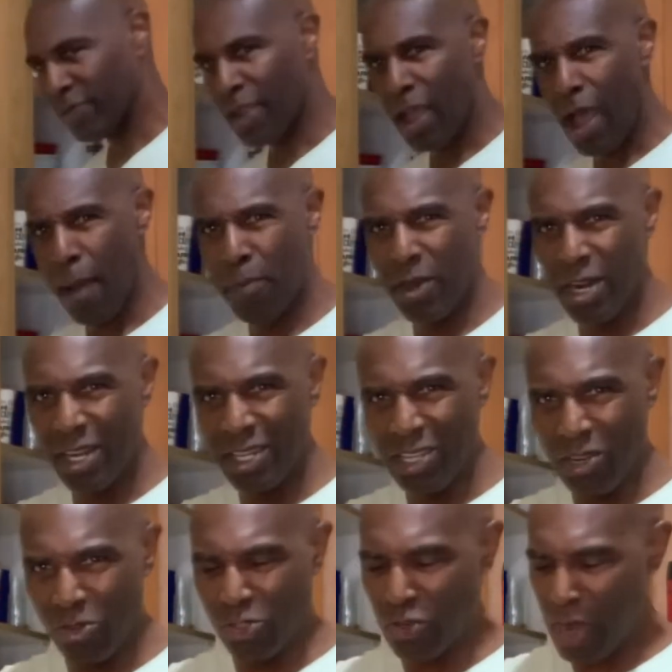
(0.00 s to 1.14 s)
I put a
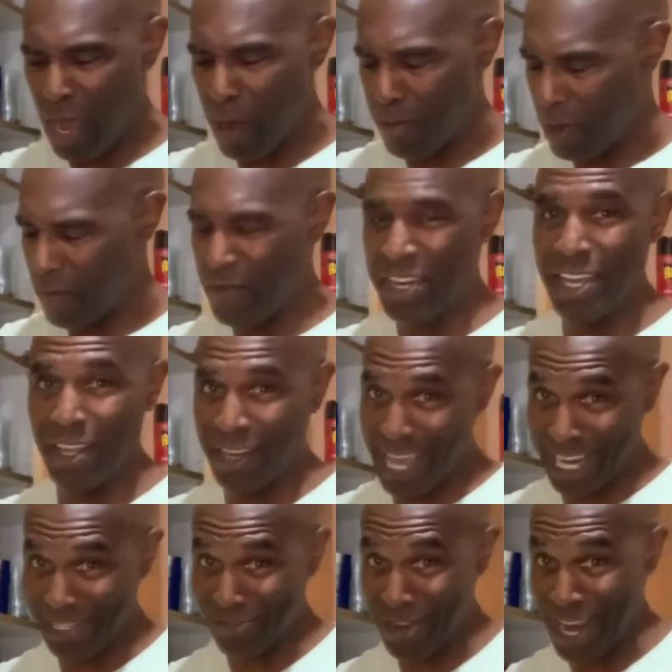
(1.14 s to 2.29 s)
little drop of vanilla
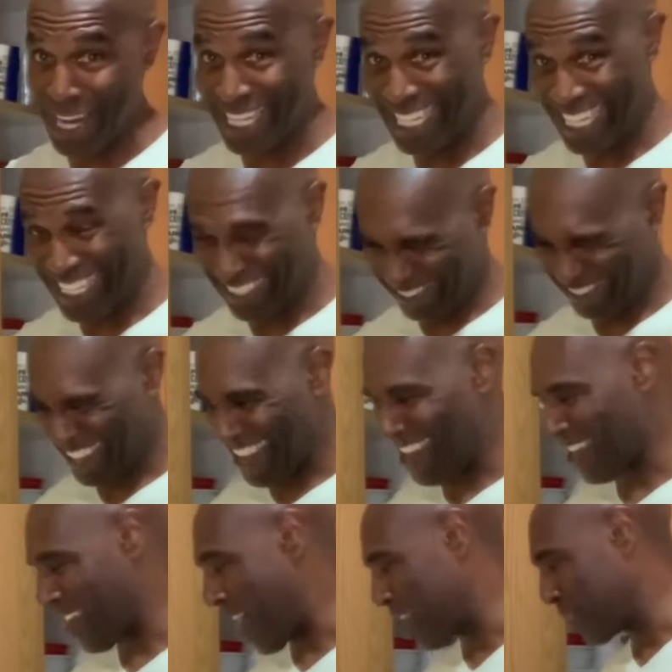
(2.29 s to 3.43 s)
extract in there. I
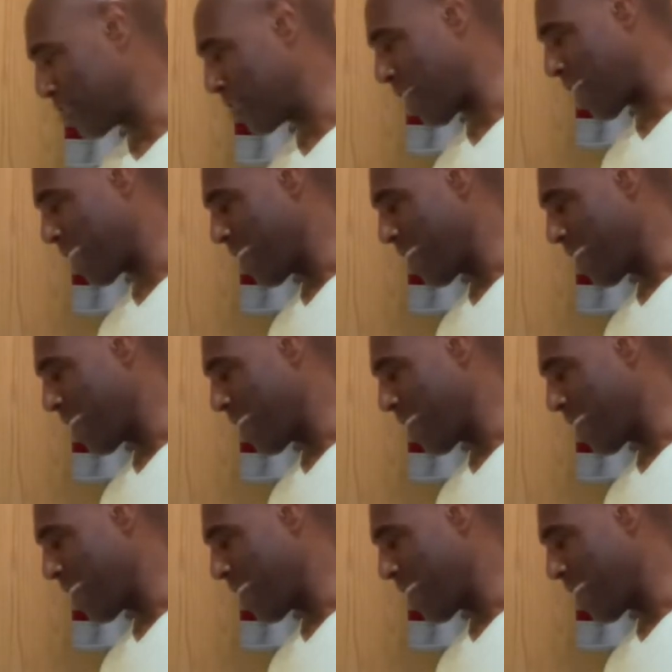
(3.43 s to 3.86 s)
gotta do that.